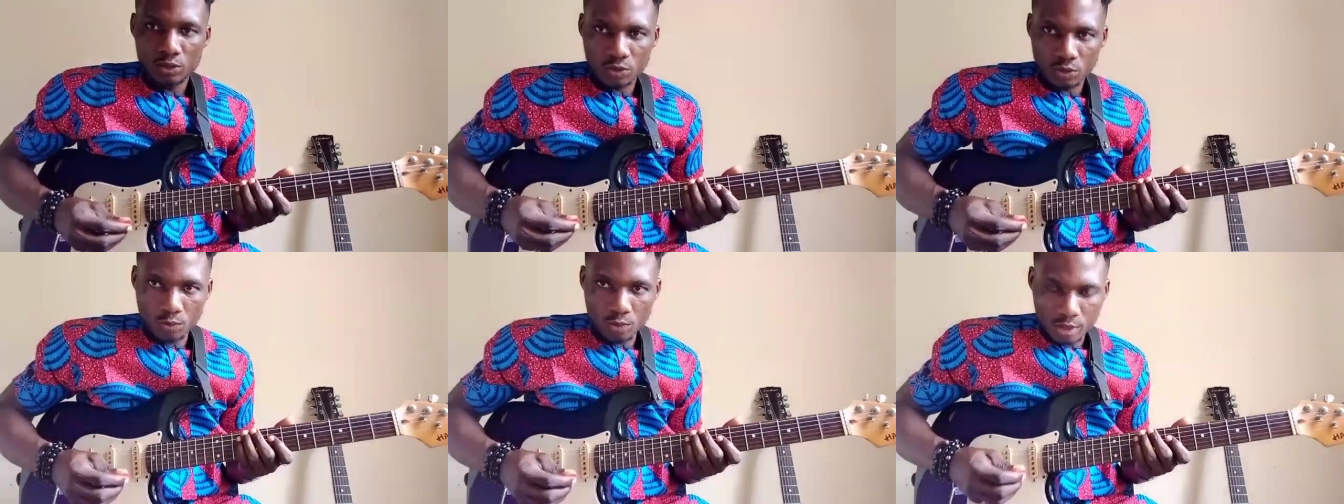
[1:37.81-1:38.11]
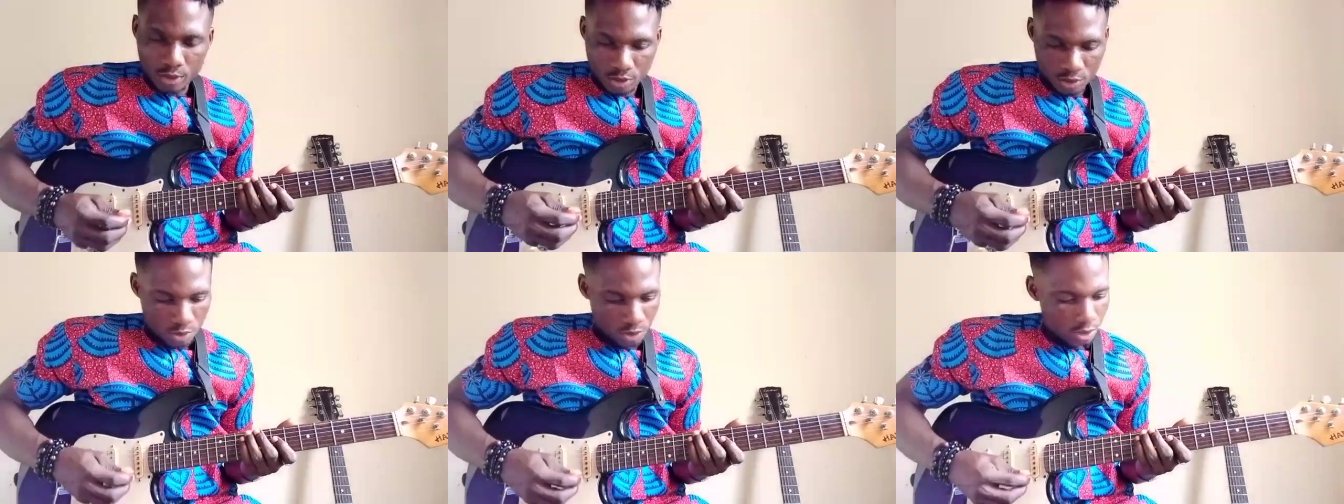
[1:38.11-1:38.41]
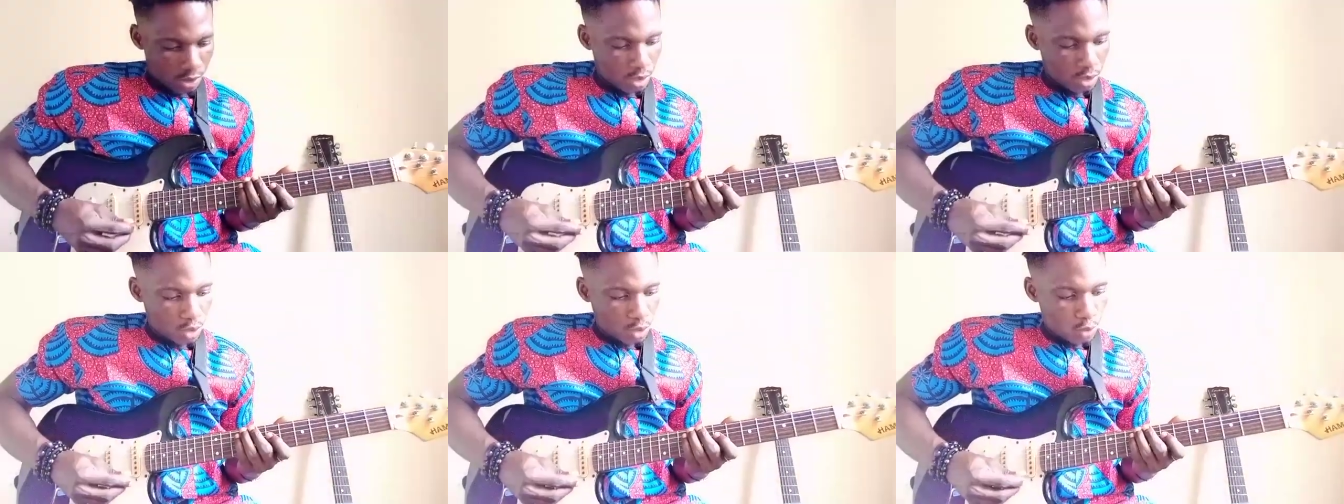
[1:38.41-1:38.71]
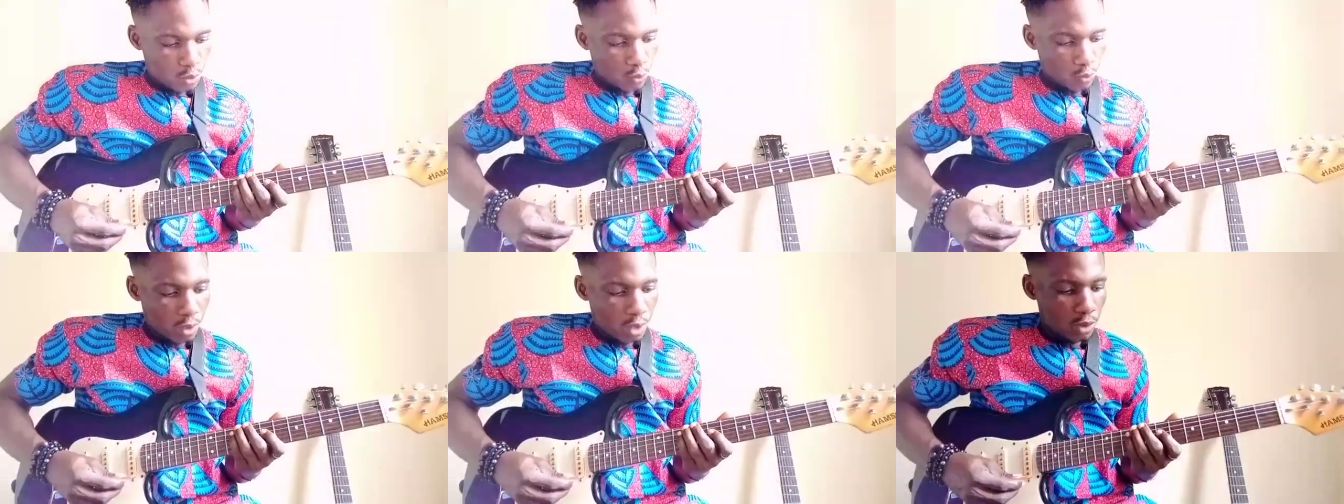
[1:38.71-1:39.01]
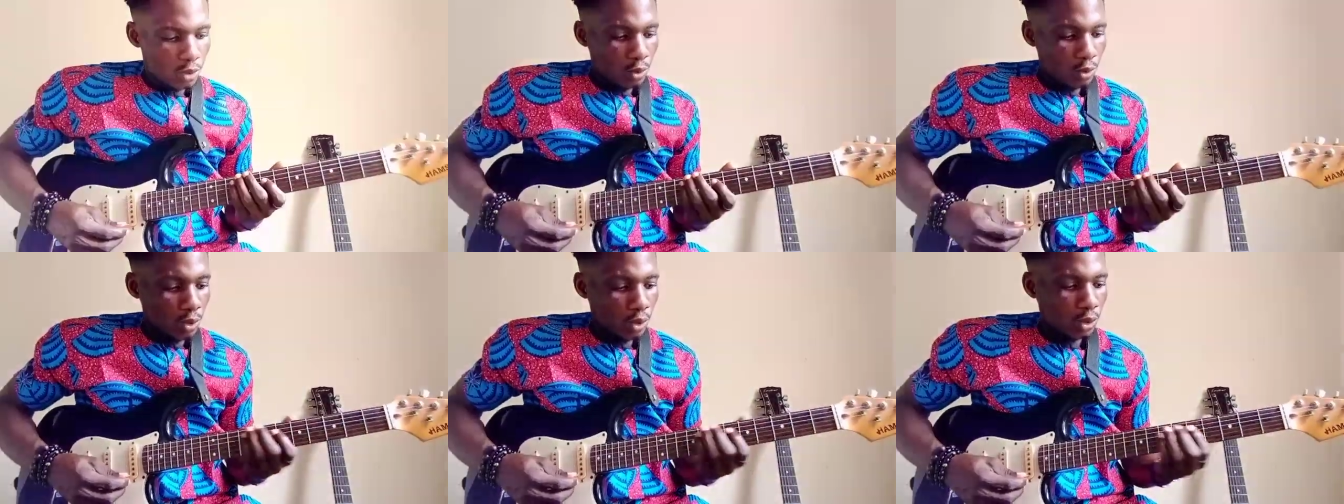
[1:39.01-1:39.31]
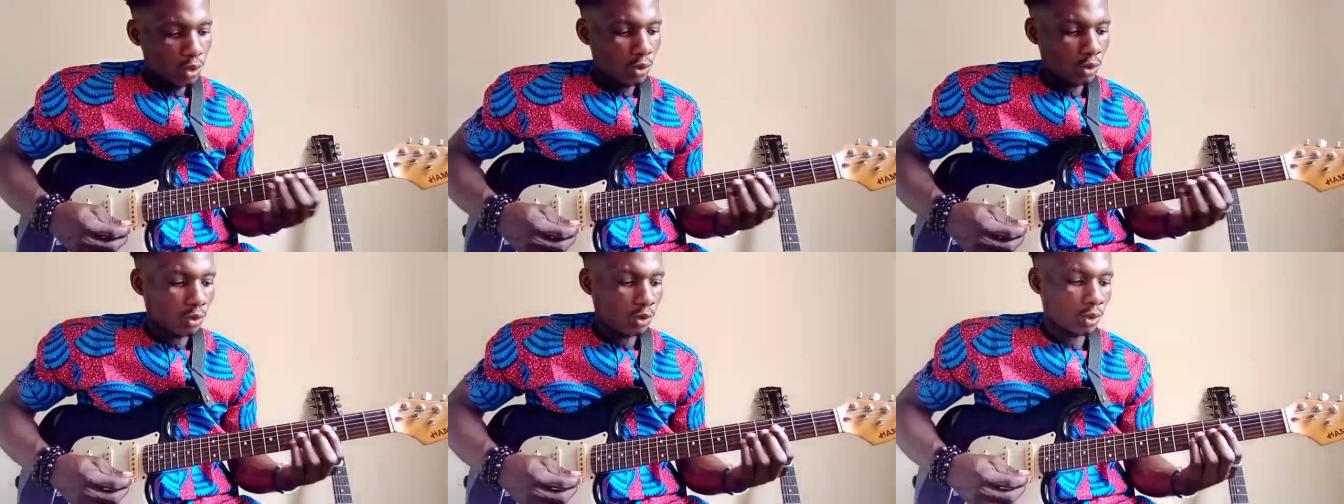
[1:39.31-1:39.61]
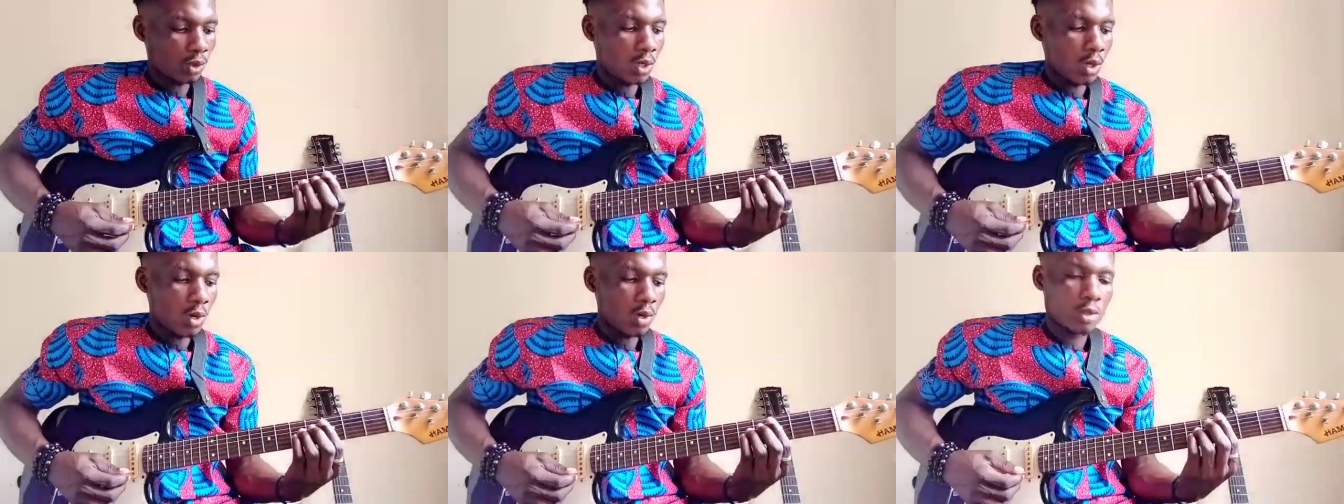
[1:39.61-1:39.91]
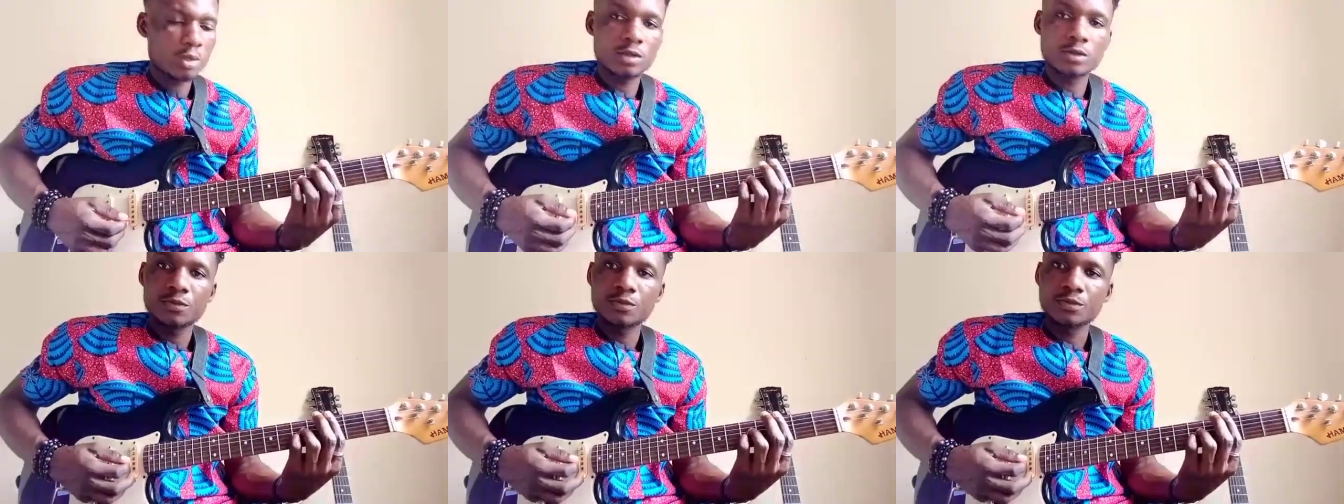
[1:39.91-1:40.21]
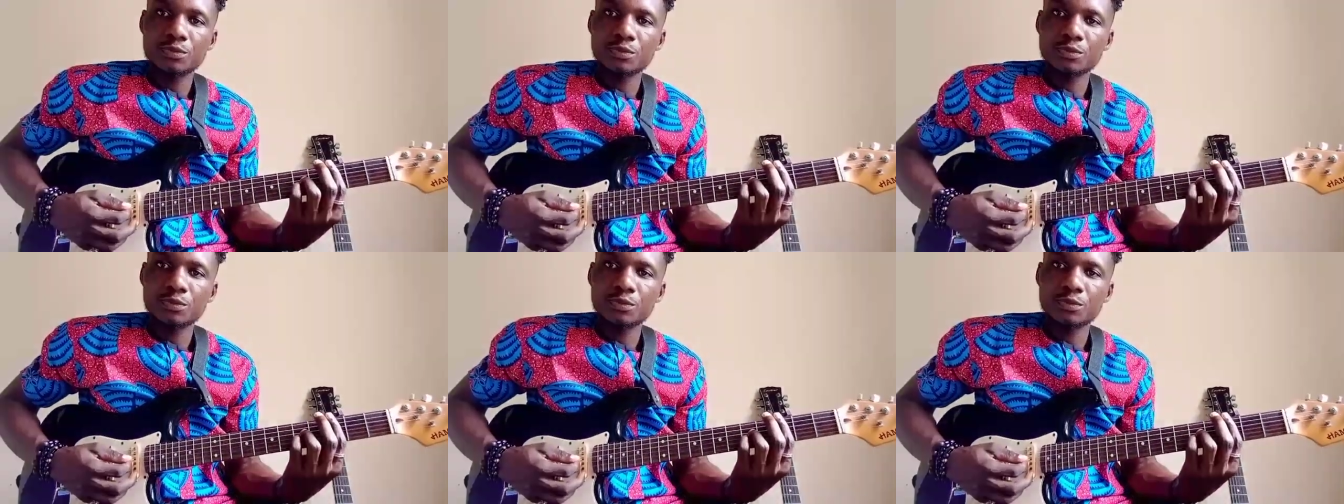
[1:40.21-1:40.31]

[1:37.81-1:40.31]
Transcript: So when you hold your chord,